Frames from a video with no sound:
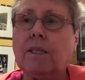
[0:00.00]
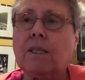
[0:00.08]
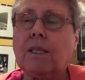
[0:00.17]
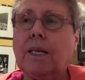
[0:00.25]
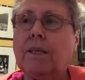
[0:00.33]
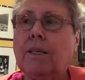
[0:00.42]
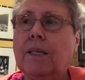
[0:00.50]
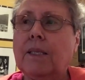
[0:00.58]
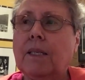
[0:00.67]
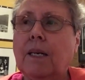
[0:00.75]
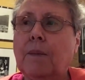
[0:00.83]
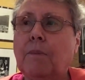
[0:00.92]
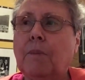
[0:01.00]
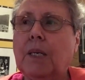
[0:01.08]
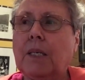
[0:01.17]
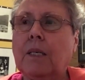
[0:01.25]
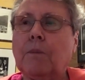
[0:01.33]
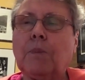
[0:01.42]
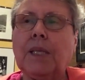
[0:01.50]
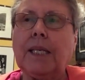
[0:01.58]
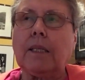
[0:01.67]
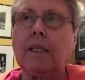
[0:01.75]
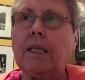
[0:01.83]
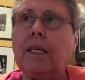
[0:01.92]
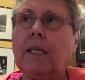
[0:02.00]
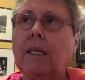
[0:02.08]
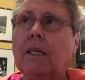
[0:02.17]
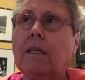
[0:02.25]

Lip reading: say that I'm completely